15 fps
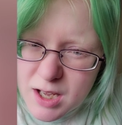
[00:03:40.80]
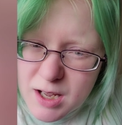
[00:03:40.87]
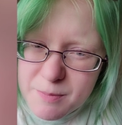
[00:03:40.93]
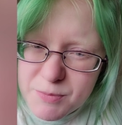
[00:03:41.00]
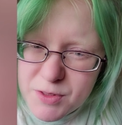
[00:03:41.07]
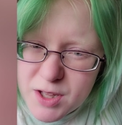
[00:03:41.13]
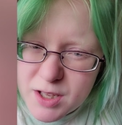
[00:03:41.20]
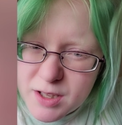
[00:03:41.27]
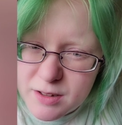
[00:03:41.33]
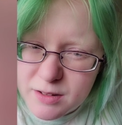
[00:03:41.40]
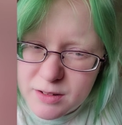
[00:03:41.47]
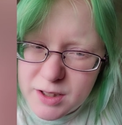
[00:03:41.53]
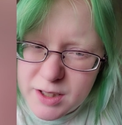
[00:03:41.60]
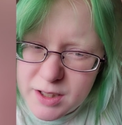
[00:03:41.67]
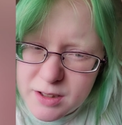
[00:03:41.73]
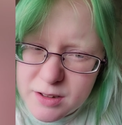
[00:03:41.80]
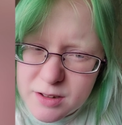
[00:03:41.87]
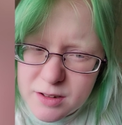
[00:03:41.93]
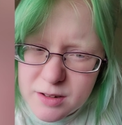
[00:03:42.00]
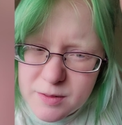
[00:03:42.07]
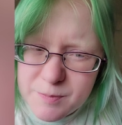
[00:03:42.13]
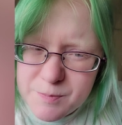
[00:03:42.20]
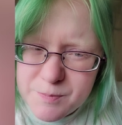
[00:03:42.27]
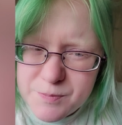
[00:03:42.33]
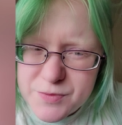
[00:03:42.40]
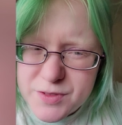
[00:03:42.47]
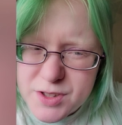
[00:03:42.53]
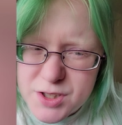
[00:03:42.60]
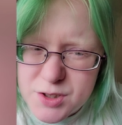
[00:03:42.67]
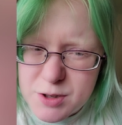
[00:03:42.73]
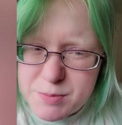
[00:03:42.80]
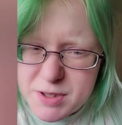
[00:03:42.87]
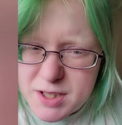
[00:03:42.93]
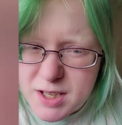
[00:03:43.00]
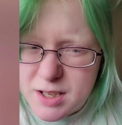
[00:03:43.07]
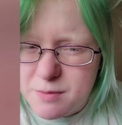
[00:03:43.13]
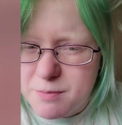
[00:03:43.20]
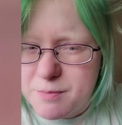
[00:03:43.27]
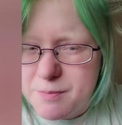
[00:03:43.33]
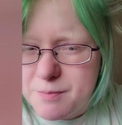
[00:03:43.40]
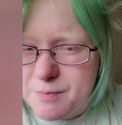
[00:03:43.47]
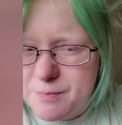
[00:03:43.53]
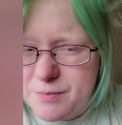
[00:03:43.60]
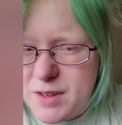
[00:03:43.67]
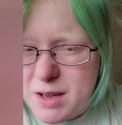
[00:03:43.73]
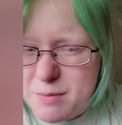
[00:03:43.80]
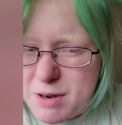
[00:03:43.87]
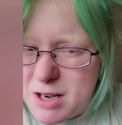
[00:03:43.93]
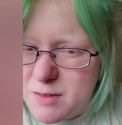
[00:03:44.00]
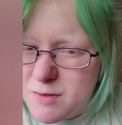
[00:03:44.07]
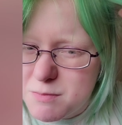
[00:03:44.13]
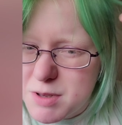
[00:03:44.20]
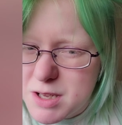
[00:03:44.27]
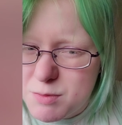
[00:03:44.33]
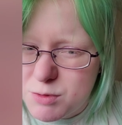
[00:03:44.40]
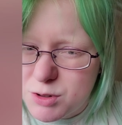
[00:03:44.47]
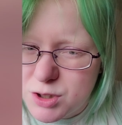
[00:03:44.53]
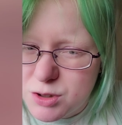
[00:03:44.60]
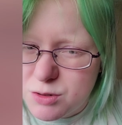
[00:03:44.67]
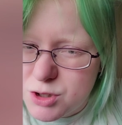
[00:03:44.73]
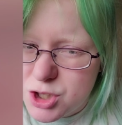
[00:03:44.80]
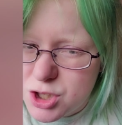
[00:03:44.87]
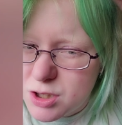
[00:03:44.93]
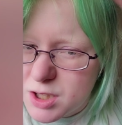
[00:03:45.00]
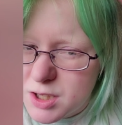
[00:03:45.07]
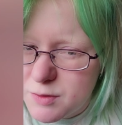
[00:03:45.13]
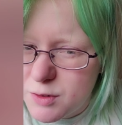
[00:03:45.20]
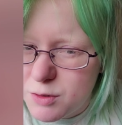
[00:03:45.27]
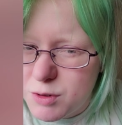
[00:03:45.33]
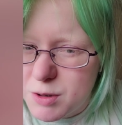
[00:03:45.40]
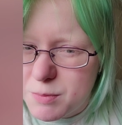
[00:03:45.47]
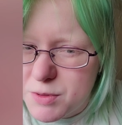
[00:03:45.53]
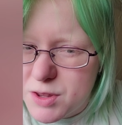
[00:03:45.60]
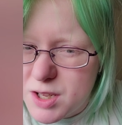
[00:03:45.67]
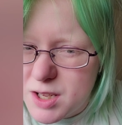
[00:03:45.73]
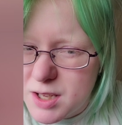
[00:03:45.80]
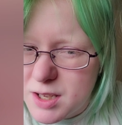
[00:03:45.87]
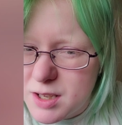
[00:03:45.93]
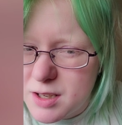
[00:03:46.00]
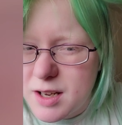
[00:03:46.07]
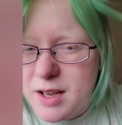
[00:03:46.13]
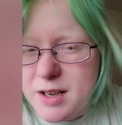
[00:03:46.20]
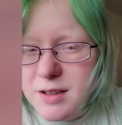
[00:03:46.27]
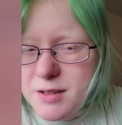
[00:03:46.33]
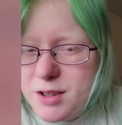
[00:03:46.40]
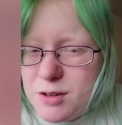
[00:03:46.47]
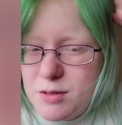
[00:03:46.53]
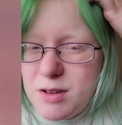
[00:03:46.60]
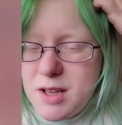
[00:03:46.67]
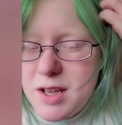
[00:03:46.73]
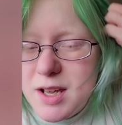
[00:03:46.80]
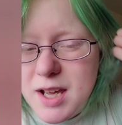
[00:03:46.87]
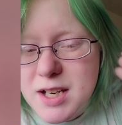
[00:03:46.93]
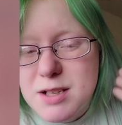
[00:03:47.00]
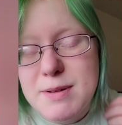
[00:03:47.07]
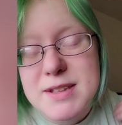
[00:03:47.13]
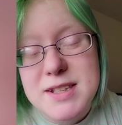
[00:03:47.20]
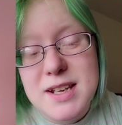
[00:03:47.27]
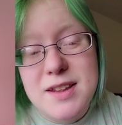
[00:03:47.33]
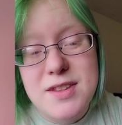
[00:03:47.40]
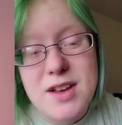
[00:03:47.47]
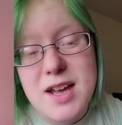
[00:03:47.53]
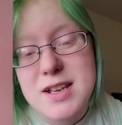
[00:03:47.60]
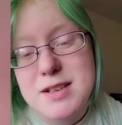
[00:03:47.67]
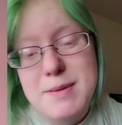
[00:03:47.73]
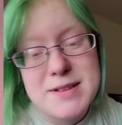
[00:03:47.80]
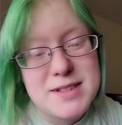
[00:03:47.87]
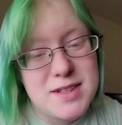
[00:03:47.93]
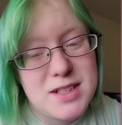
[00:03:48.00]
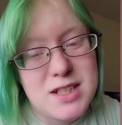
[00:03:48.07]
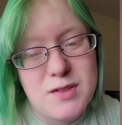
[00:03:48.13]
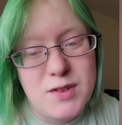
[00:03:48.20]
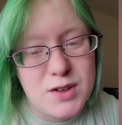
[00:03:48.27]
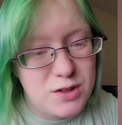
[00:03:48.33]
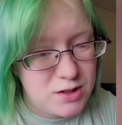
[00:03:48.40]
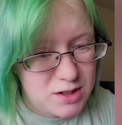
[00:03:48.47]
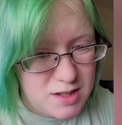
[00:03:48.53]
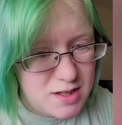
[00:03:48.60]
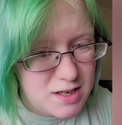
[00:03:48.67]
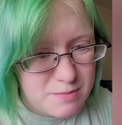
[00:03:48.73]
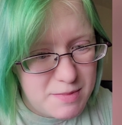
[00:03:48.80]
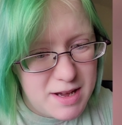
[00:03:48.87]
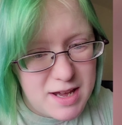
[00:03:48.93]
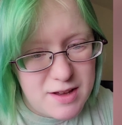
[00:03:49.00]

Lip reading: I'm thinking little strips, like that might even be a bit too chunky for what I'm thinking. I don't know. It depends on the difficulty that I'm